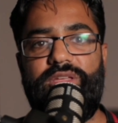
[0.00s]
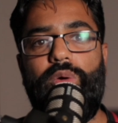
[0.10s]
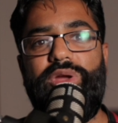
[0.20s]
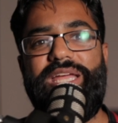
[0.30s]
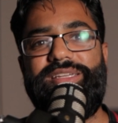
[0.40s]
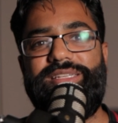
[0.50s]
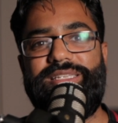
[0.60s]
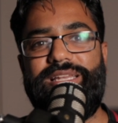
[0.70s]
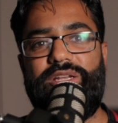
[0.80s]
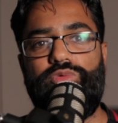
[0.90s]
and we had to
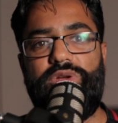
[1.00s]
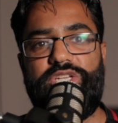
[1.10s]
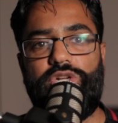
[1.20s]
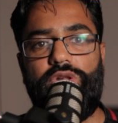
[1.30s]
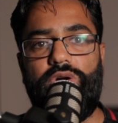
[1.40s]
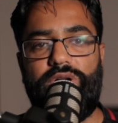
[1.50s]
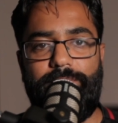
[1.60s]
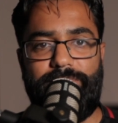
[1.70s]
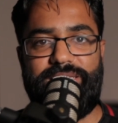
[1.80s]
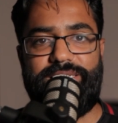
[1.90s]
select which clock
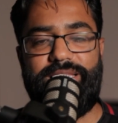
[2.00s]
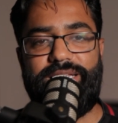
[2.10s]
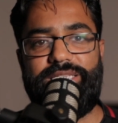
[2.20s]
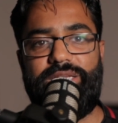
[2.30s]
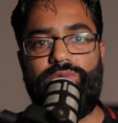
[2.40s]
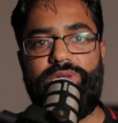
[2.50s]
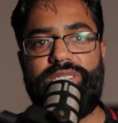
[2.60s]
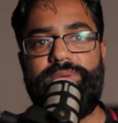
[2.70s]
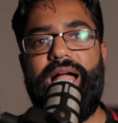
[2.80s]
completed that sequence.